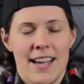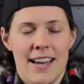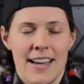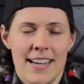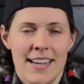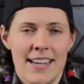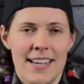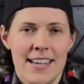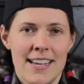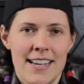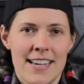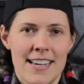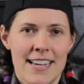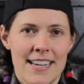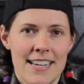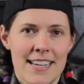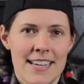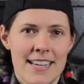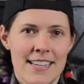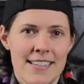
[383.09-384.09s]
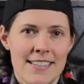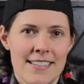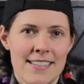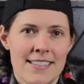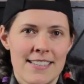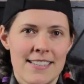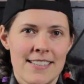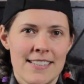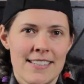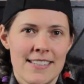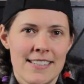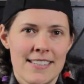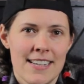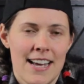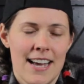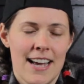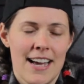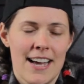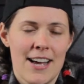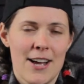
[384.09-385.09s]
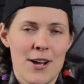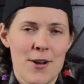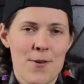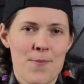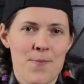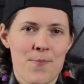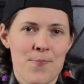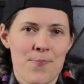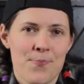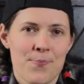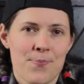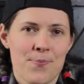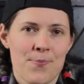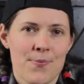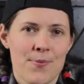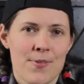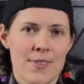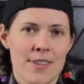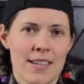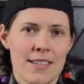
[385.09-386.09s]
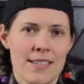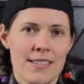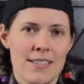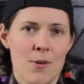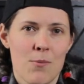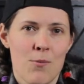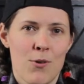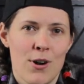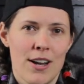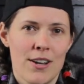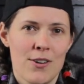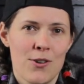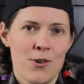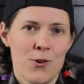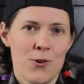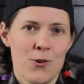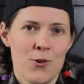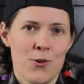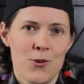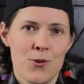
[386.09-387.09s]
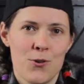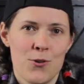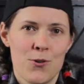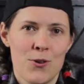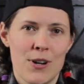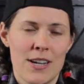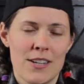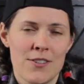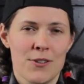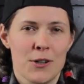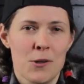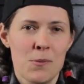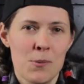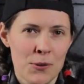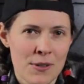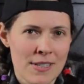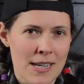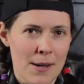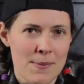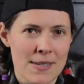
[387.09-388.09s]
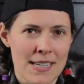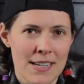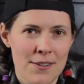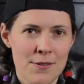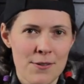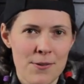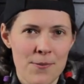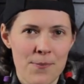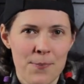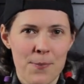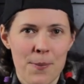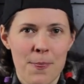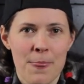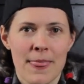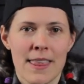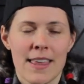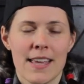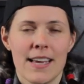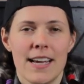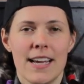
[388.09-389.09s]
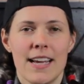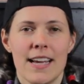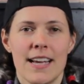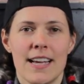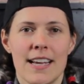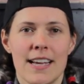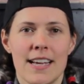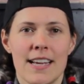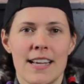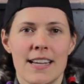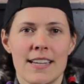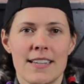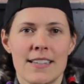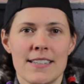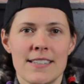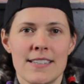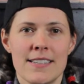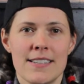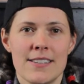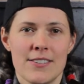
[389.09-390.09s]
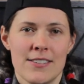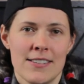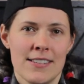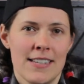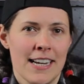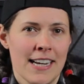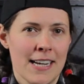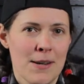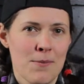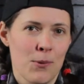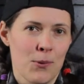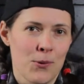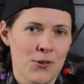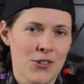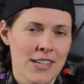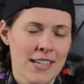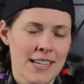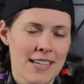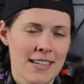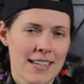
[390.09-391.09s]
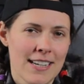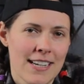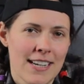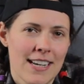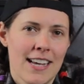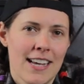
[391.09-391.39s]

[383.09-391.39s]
Hannah is um, someone who is very perceptive and doesn't take any bullshit,